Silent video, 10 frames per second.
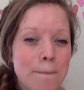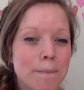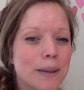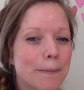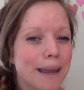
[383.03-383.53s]

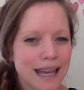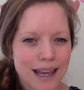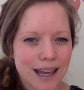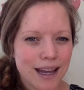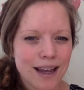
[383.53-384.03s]
been
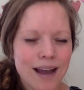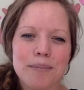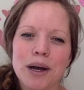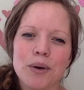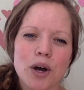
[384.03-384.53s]
making
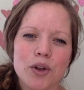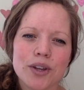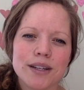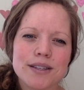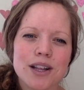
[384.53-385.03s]
about all
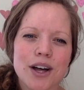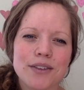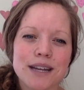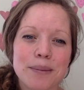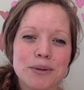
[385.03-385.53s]
things
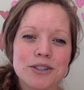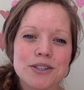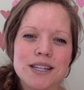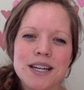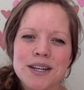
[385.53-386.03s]
cloth
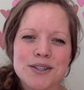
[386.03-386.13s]
diapers.